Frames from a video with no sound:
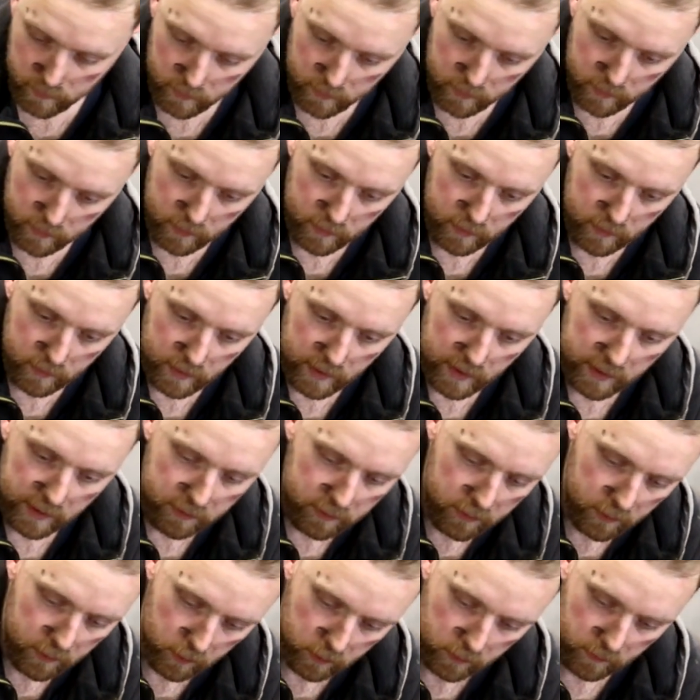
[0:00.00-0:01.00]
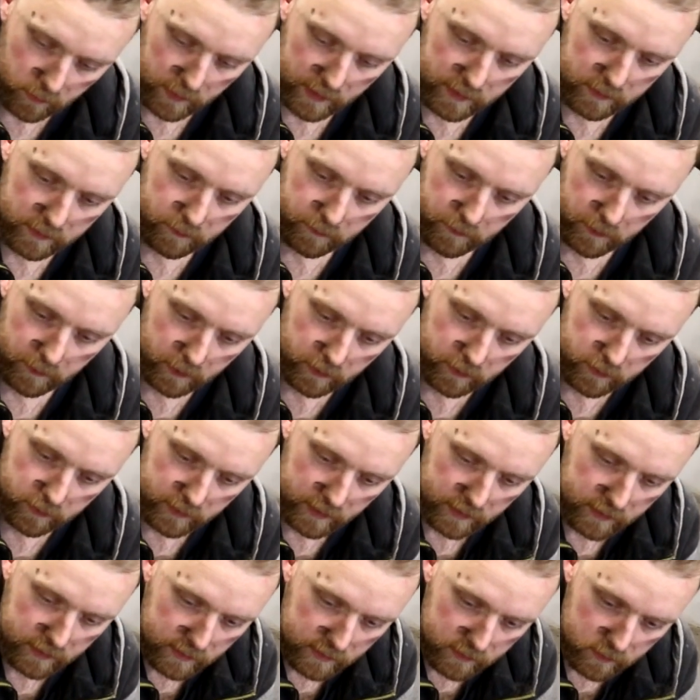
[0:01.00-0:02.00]
I thought at first
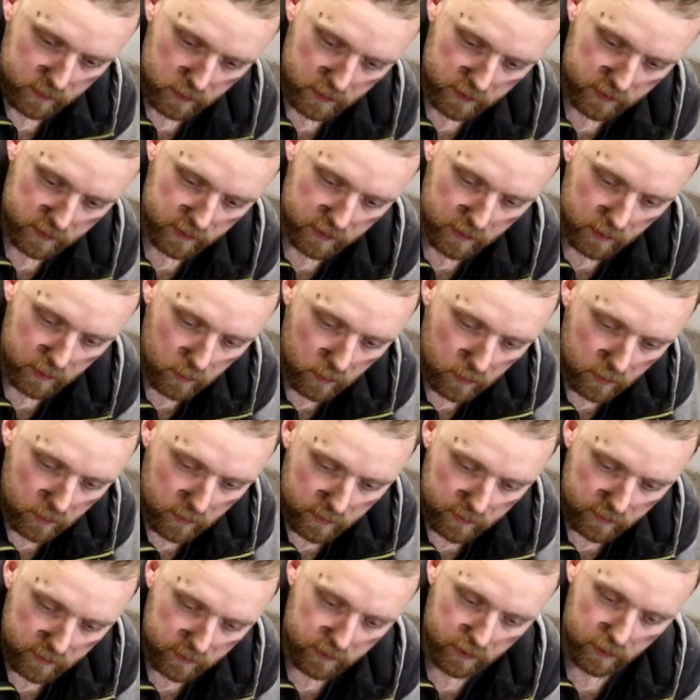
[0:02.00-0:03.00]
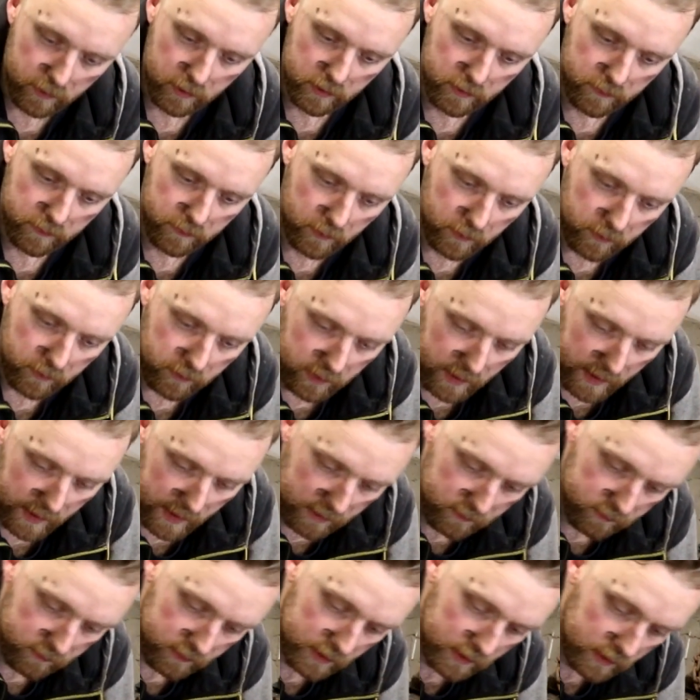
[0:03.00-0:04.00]
that this was an old Söderfors
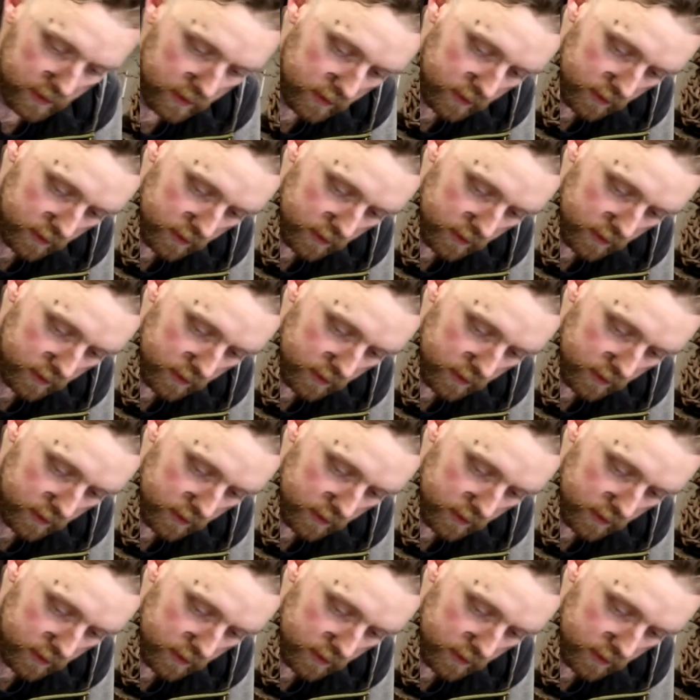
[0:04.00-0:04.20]
anvil.